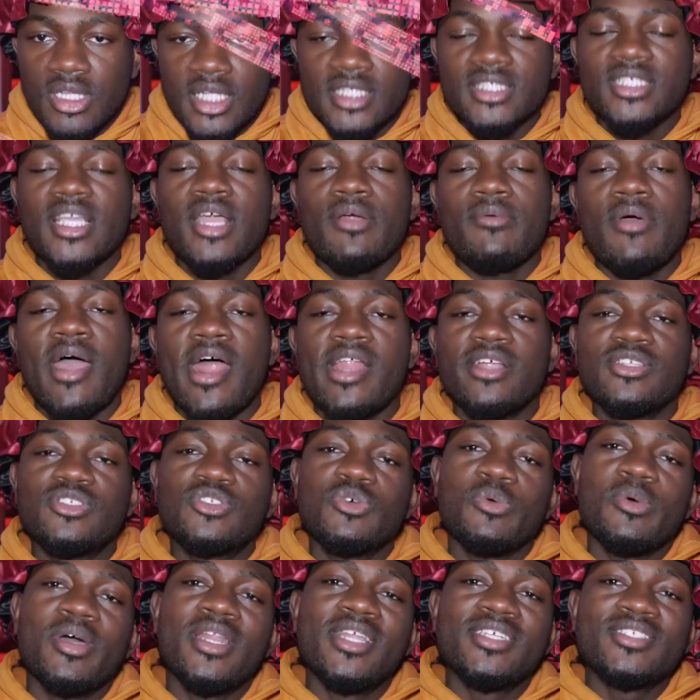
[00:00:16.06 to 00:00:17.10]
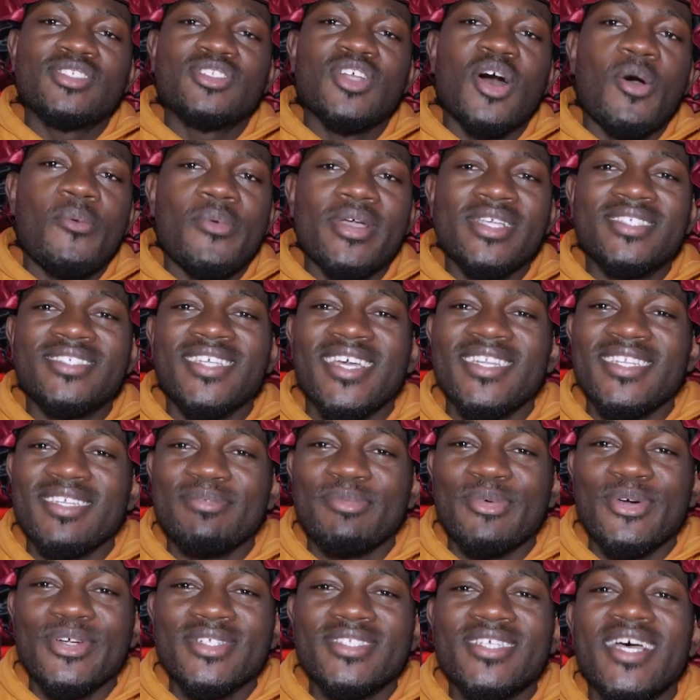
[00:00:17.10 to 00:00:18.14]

Let's get right into it. Let's not waste any more